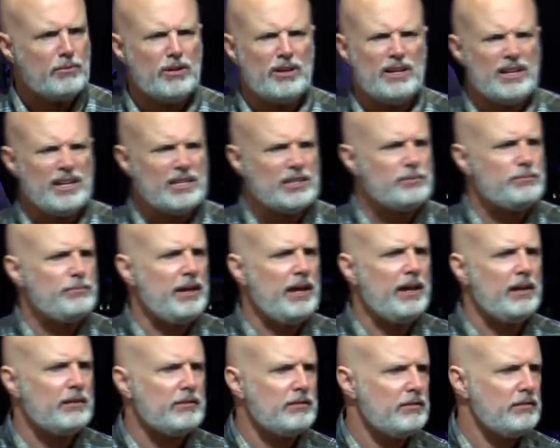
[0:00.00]
I'm going to
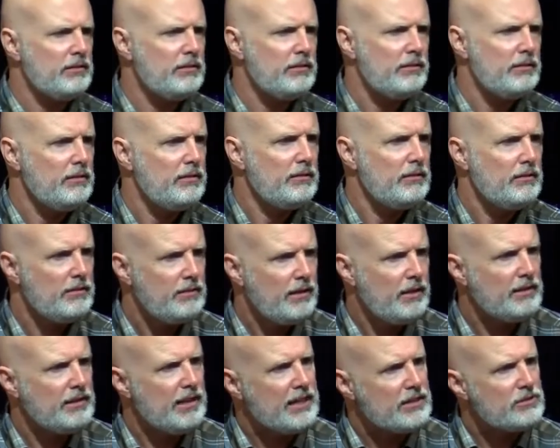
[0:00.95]
expect.
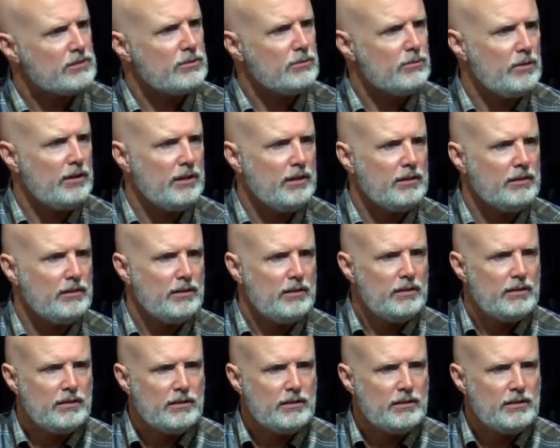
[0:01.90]
And that's the way